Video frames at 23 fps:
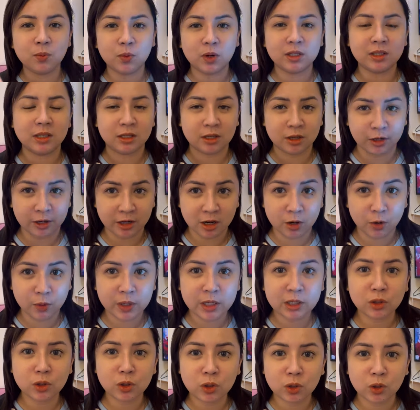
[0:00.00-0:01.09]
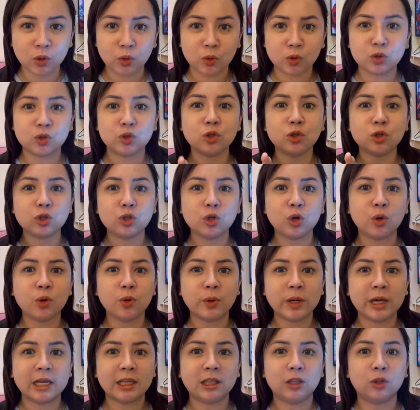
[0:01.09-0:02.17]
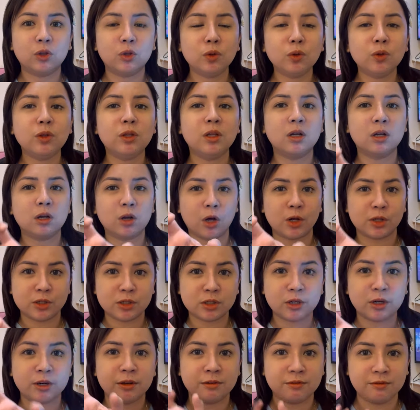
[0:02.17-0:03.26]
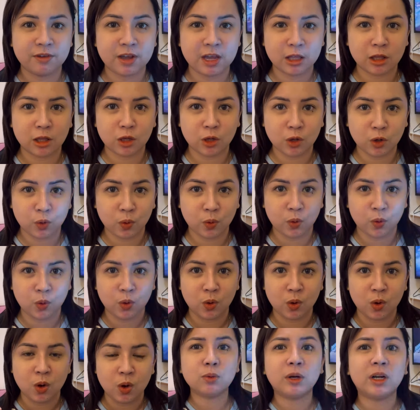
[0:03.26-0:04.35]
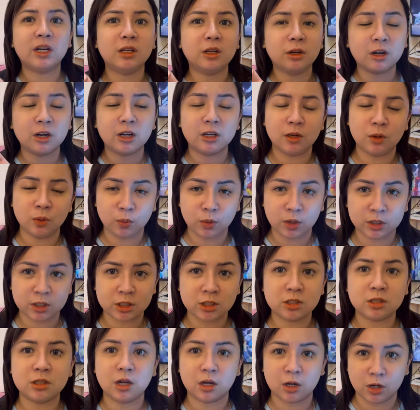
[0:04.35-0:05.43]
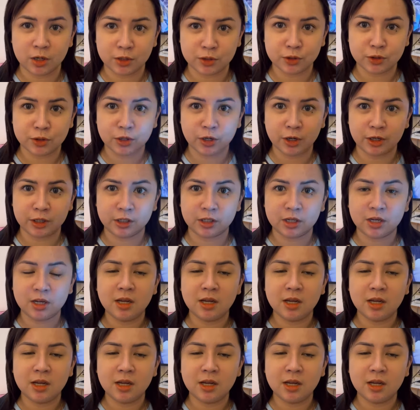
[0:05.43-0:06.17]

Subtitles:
one that you're going to use to show it to the concert venue wherein you're gonna watch the concert.